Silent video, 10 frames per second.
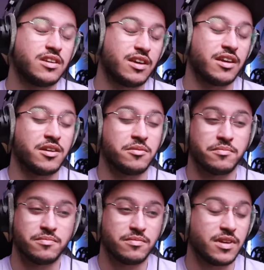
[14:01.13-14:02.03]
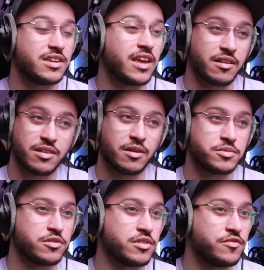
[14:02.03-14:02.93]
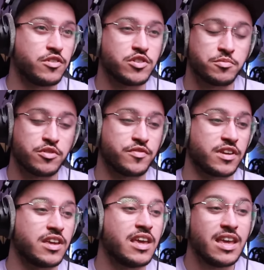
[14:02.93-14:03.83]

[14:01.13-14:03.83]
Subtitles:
And yeah, absolutely, future-proofing.